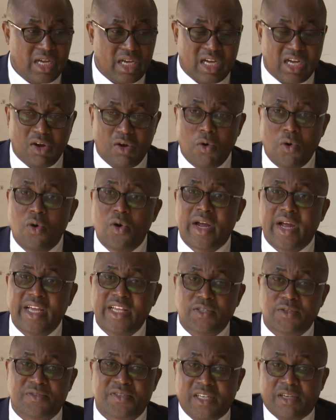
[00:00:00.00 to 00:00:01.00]
all
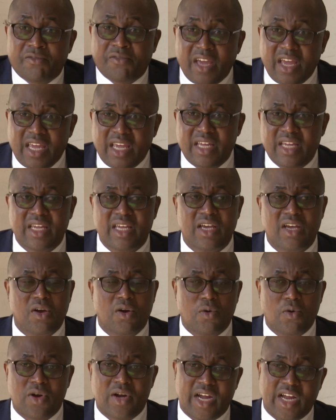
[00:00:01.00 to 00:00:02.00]
kinds of surveying,
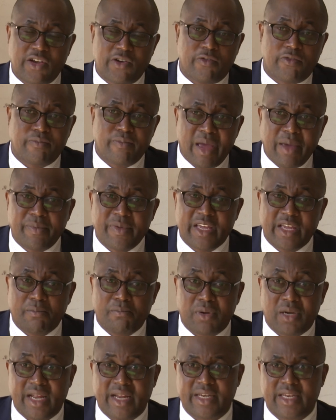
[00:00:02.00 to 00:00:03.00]
all kinds of mapping
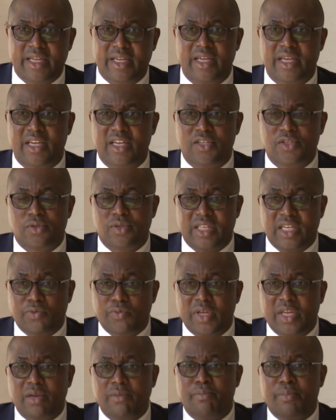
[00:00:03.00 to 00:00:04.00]
and planning so that
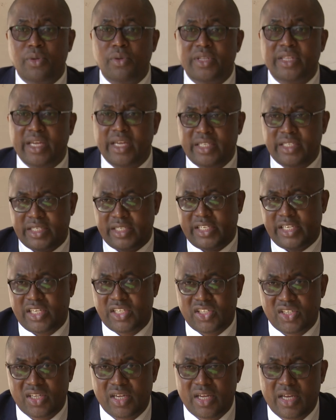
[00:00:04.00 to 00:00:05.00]
we can build the
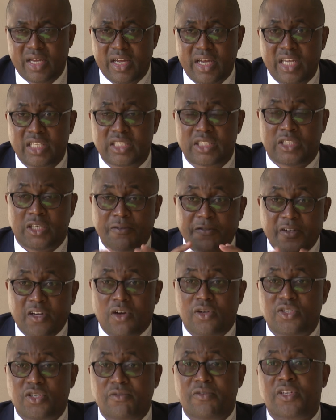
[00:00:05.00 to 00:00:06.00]
interchange. It's
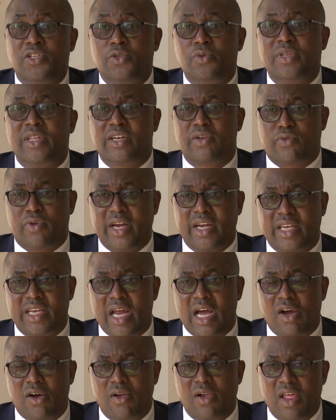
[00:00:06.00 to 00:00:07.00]
difficult to even do that right
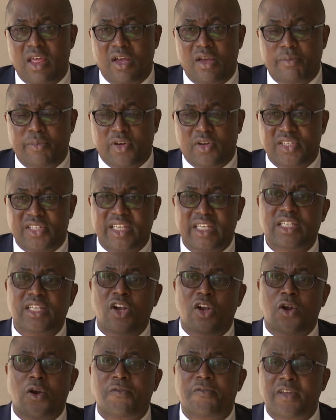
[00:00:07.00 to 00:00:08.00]
now because there's a
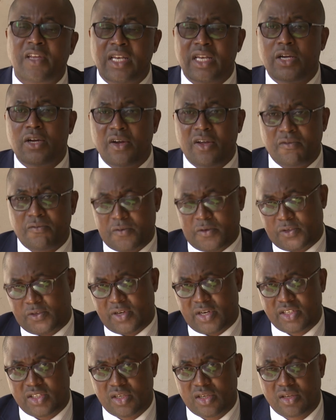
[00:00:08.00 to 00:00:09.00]
lot of illegal
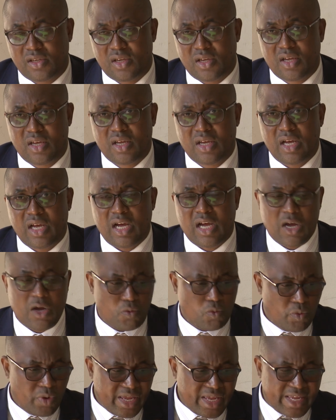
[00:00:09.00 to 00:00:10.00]
infrastructure.
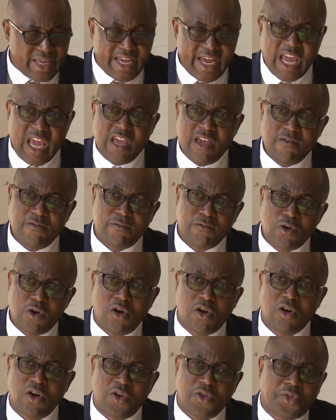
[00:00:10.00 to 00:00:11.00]
We gave
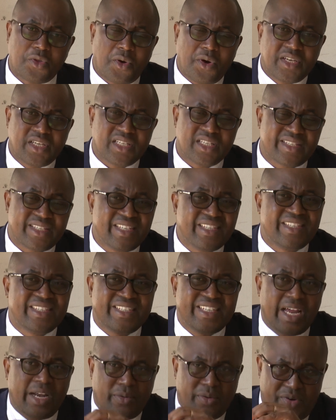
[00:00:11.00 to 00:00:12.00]
local authorities since
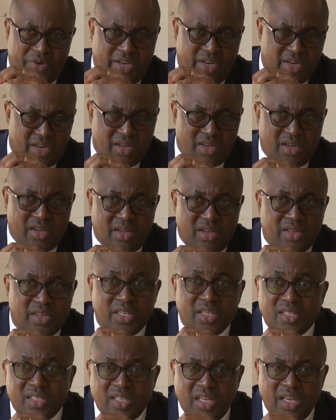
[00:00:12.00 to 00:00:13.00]
January
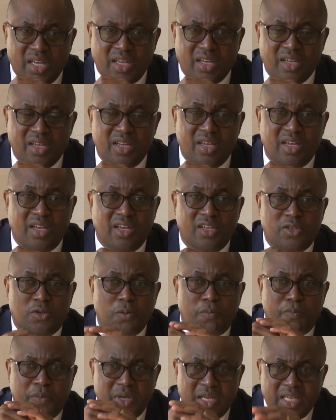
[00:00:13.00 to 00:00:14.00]
this year to
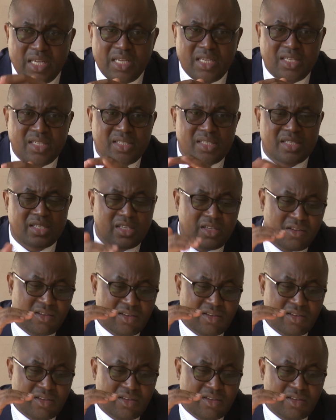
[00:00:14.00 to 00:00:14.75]
please,